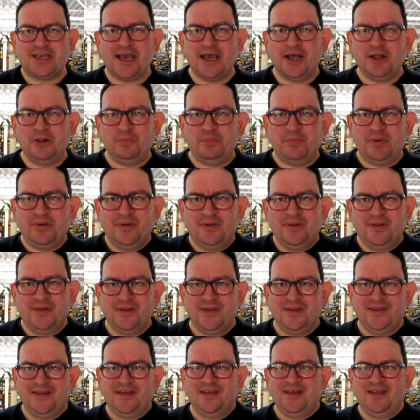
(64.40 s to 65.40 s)
help.
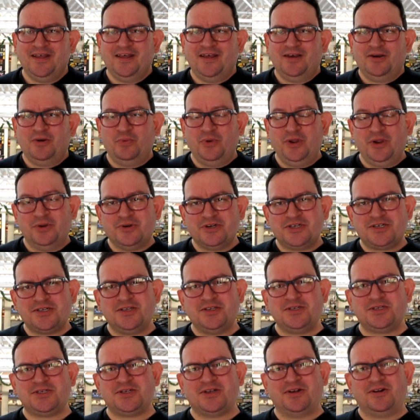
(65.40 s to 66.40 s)
We
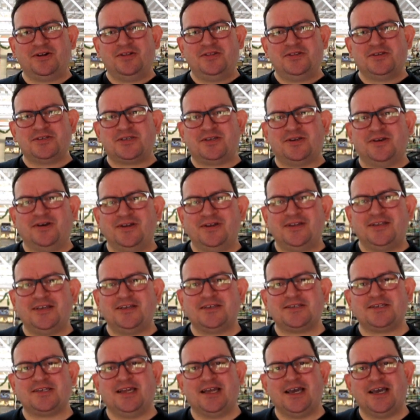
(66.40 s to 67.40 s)
originally started this
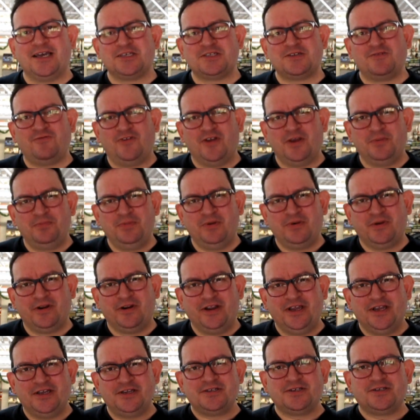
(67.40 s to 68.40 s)
contest last
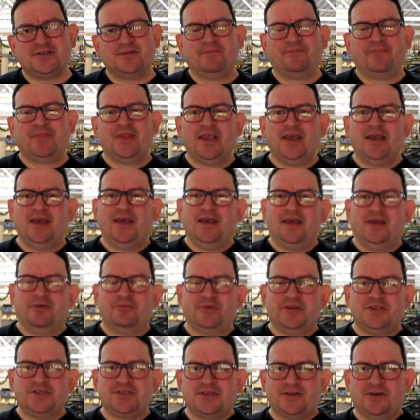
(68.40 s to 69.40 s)
February-ish, and
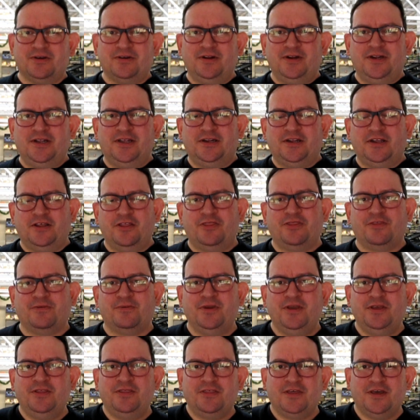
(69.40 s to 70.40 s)
we started at
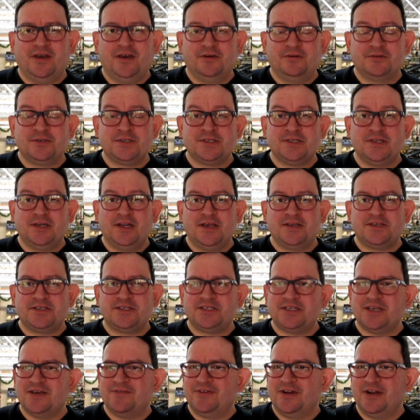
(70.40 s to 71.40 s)
three thousand
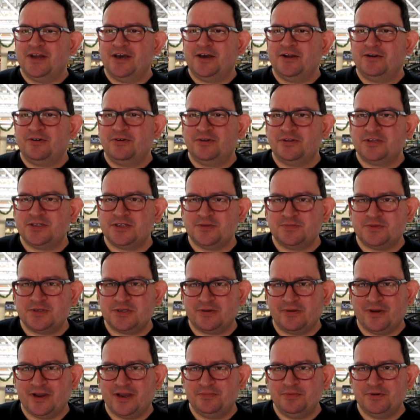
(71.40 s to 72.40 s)
seven hundred
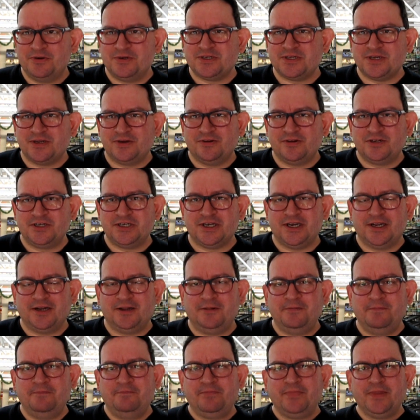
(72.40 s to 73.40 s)
subscribers on our
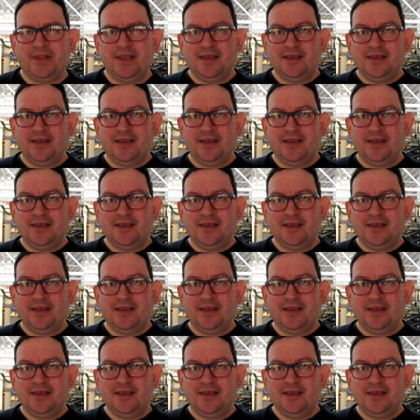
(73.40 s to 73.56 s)
channel.